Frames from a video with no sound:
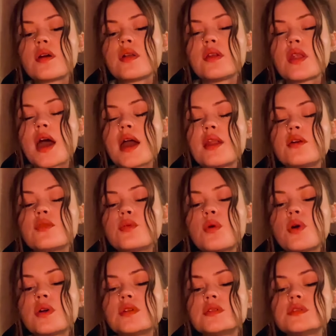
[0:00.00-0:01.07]
Nine of
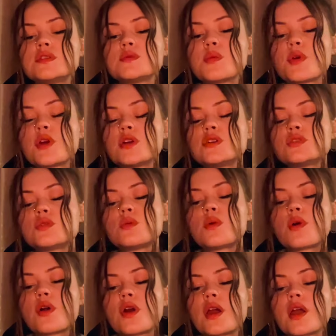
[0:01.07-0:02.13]
Wands, spiritual
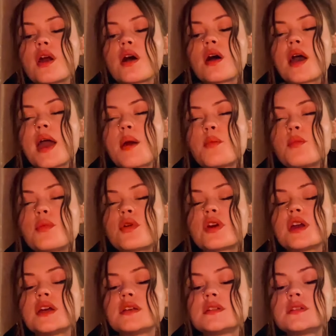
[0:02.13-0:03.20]
warrior,
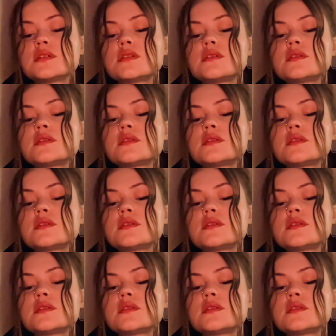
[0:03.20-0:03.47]
empress.